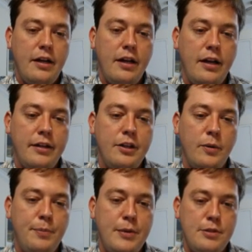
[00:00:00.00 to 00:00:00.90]

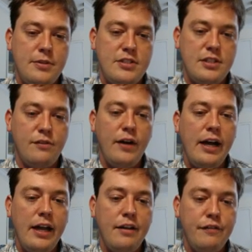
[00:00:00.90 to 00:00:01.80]
With bishop to
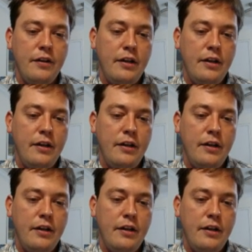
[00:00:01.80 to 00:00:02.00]
c5.